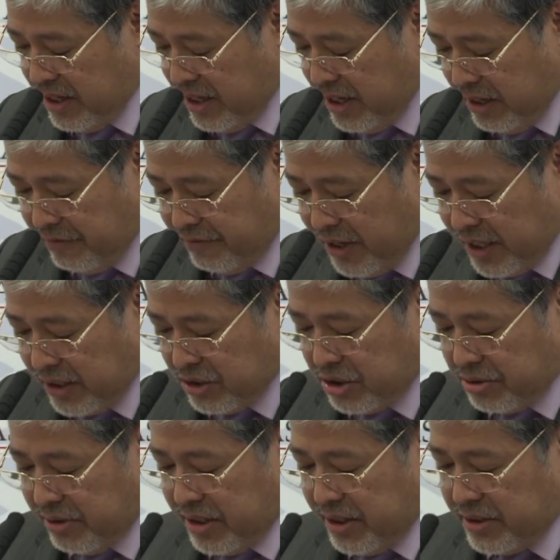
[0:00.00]
In fact,
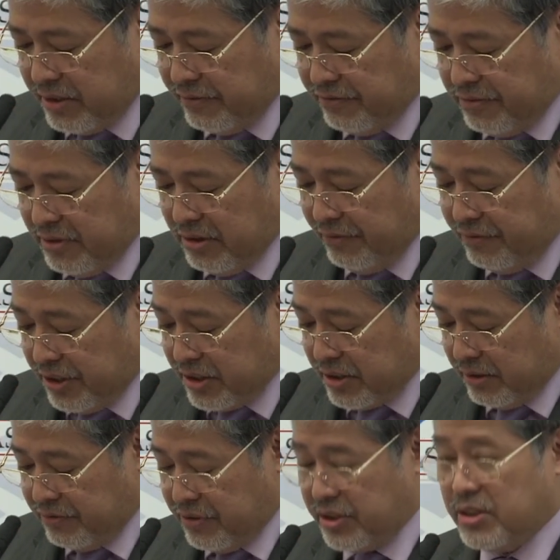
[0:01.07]
during his
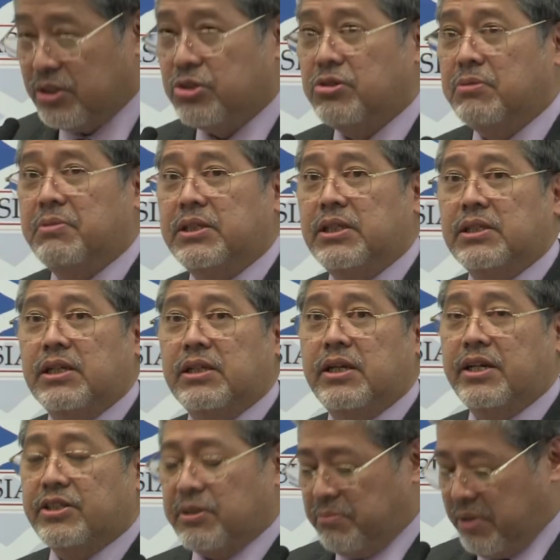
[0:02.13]
official visit to Manila
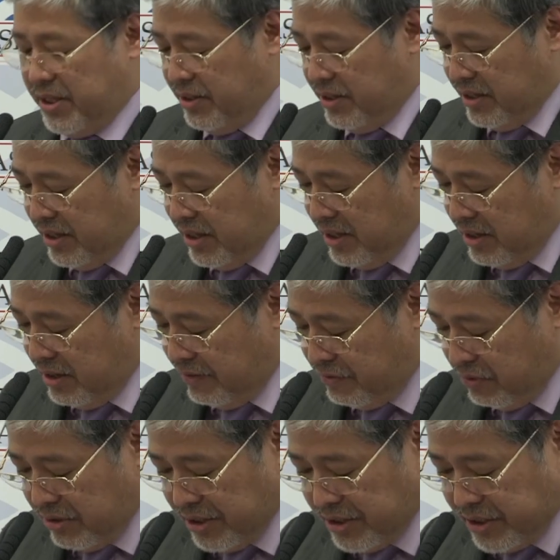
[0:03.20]
last month,
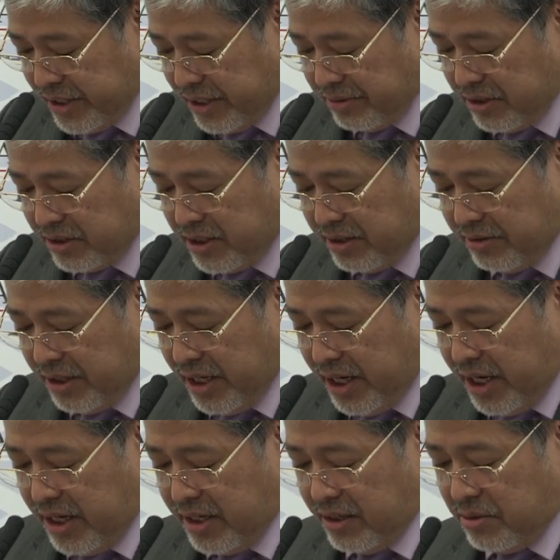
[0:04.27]
Foreign Secretary
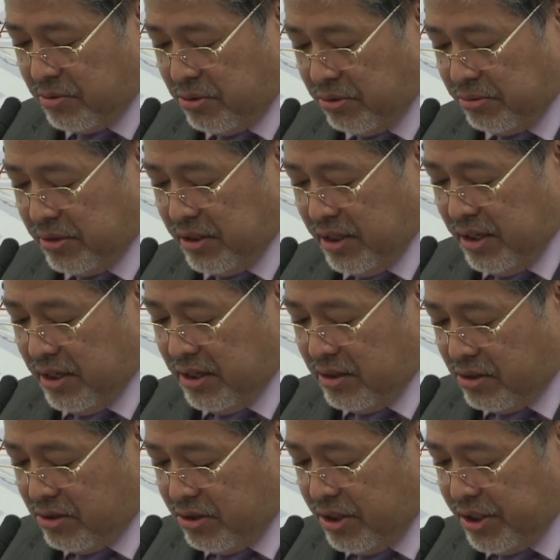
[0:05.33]
Haig, quote,
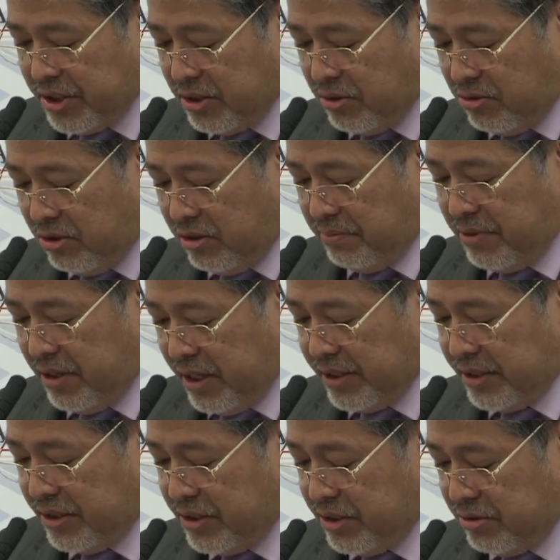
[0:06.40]
urged all
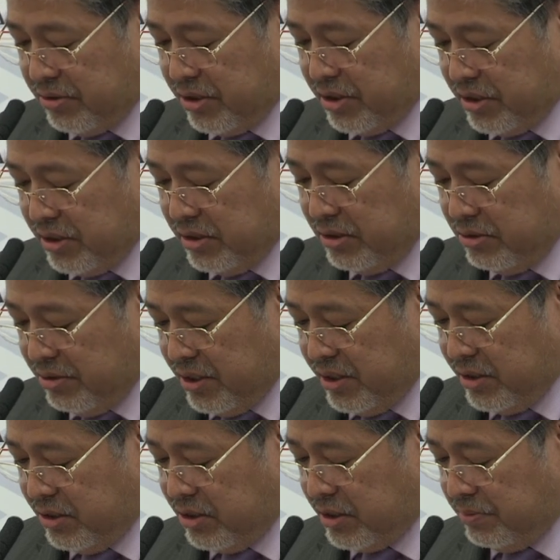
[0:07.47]
parties to
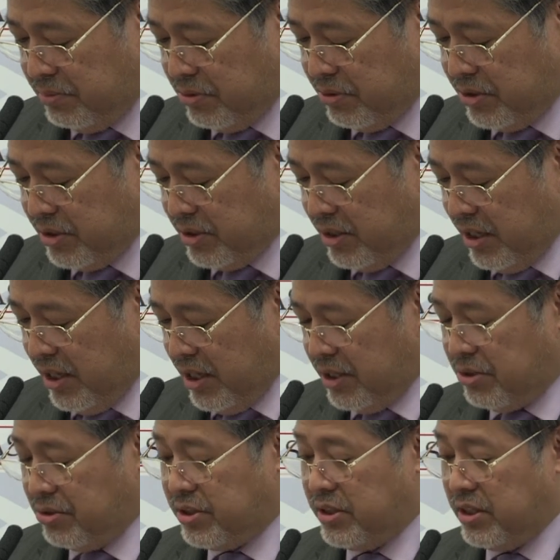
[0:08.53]
these disputes
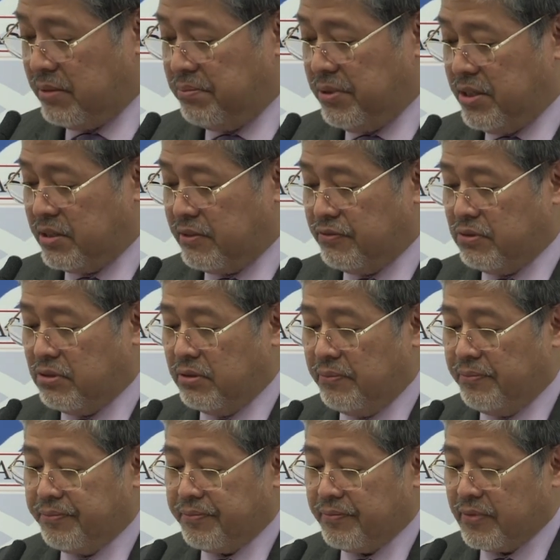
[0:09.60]
to seek peaceful
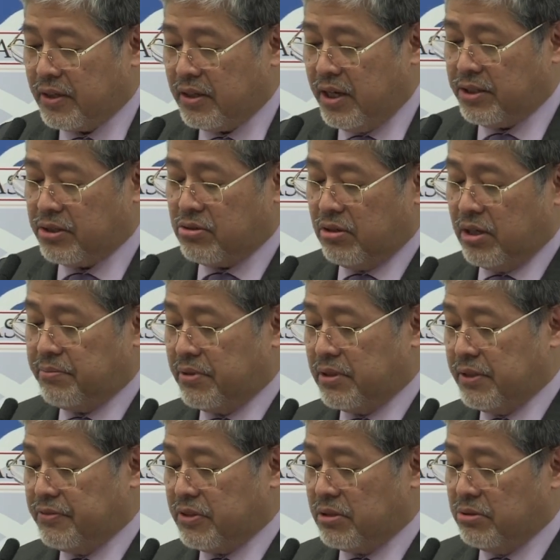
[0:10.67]
and
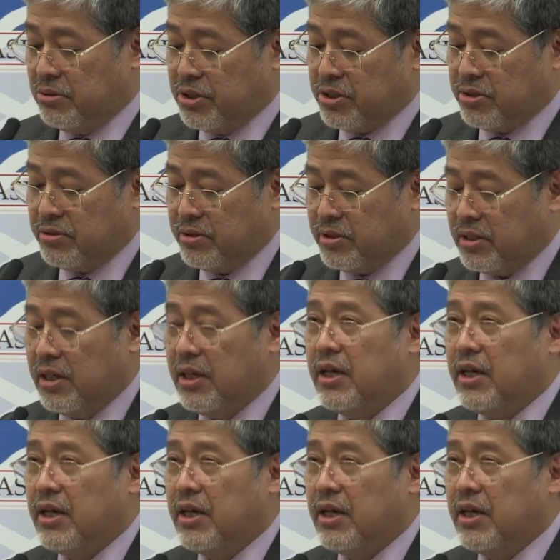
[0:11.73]
cooperative solutions